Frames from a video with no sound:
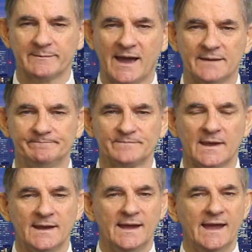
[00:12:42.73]
about
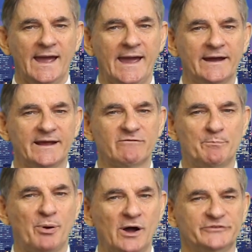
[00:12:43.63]
how to have a
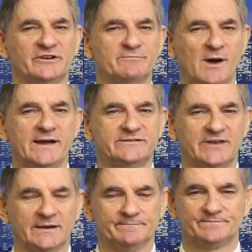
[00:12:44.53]
positive
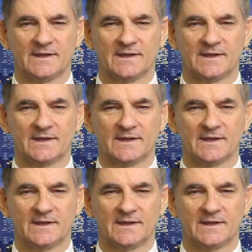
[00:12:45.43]
mindset.